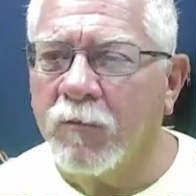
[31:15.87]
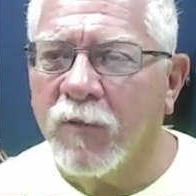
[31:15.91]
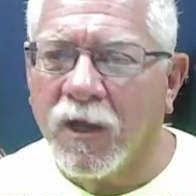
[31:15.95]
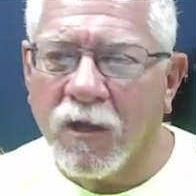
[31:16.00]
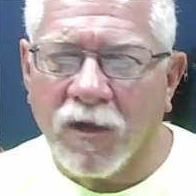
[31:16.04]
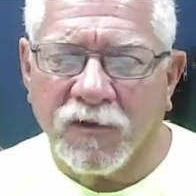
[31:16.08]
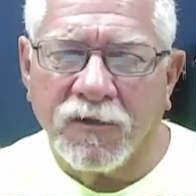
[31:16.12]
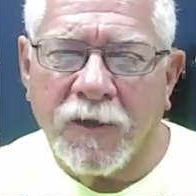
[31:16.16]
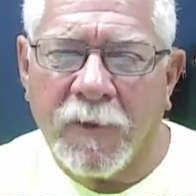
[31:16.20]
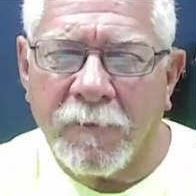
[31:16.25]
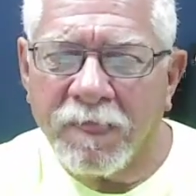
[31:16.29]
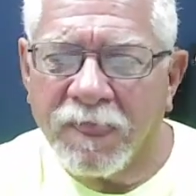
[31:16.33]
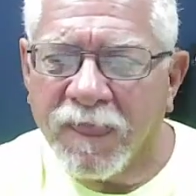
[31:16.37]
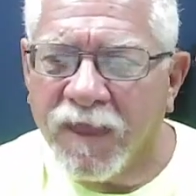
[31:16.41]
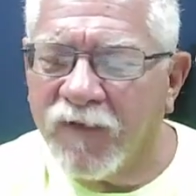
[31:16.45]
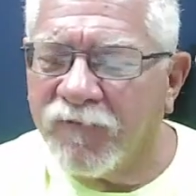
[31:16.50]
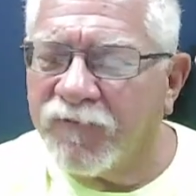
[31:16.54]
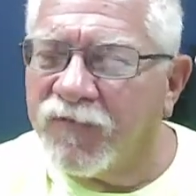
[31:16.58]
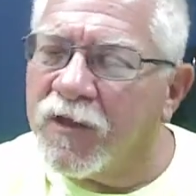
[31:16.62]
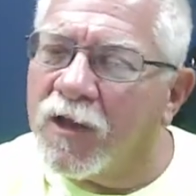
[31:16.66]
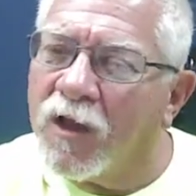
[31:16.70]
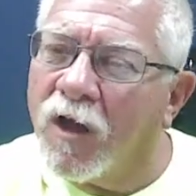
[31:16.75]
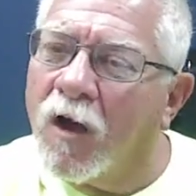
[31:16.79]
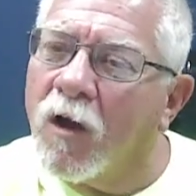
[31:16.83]
Because
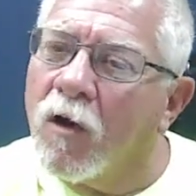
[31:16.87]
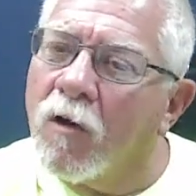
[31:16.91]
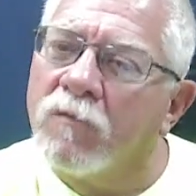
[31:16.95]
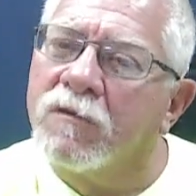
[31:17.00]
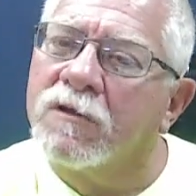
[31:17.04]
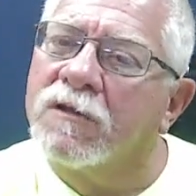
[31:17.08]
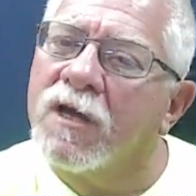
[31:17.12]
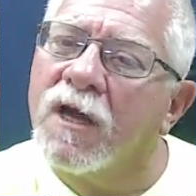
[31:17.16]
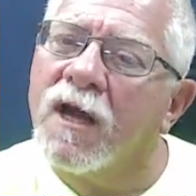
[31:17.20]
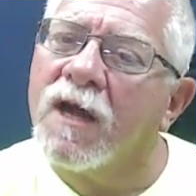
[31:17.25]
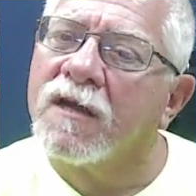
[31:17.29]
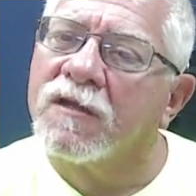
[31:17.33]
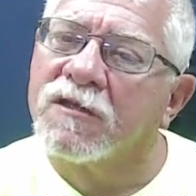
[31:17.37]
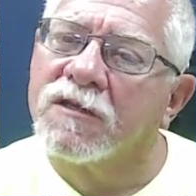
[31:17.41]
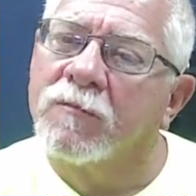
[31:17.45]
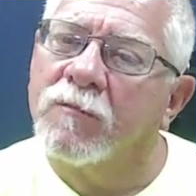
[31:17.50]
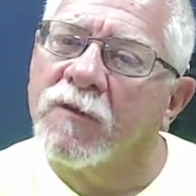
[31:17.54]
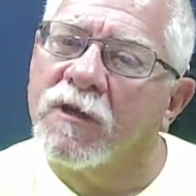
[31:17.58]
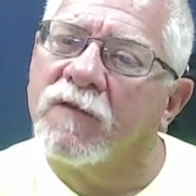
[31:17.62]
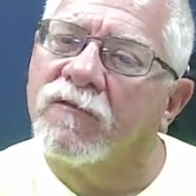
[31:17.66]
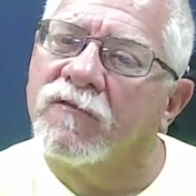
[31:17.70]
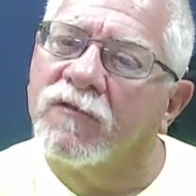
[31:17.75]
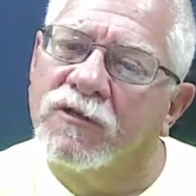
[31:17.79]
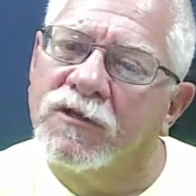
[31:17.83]
if the Old
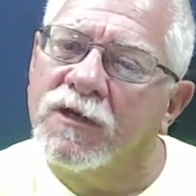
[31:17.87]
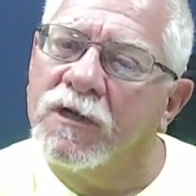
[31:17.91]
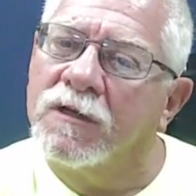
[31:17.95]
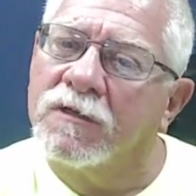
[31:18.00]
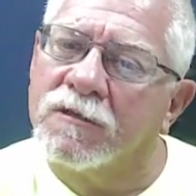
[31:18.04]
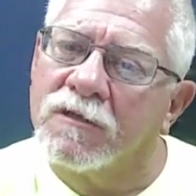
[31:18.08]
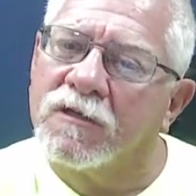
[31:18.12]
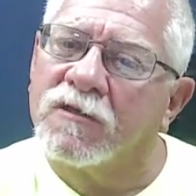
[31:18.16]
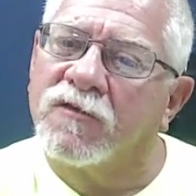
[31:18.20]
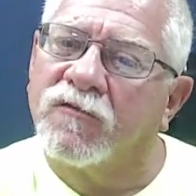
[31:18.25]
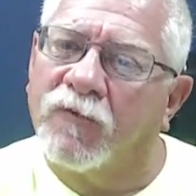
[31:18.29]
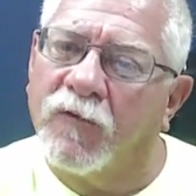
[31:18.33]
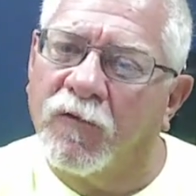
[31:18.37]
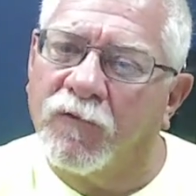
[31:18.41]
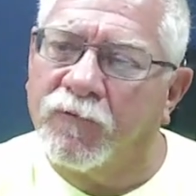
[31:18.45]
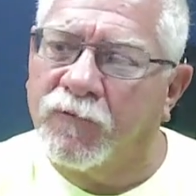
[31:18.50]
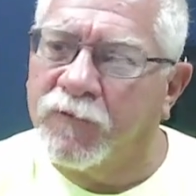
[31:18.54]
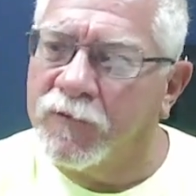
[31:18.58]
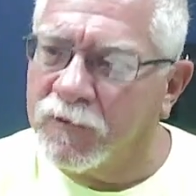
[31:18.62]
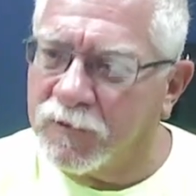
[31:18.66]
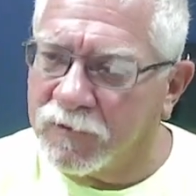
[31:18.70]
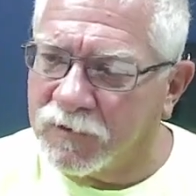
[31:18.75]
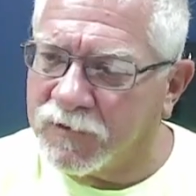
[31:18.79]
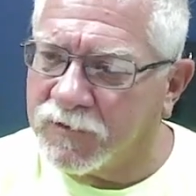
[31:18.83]
Testament, if Jesus
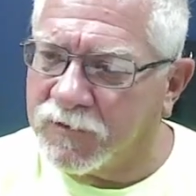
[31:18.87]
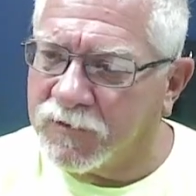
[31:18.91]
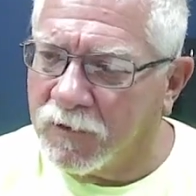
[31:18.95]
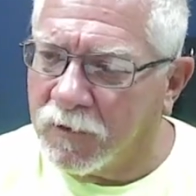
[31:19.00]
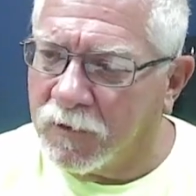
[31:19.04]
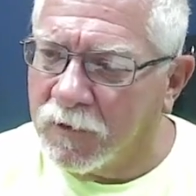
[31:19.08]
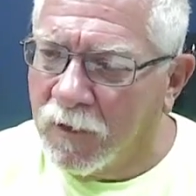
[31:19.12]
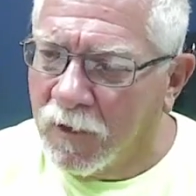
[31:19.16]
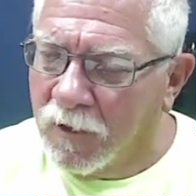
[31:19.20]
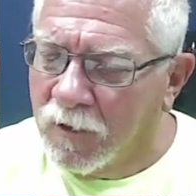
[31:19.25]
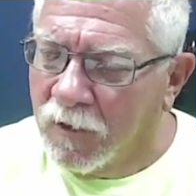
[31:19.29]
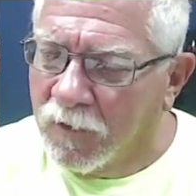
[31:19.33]
fulfills the,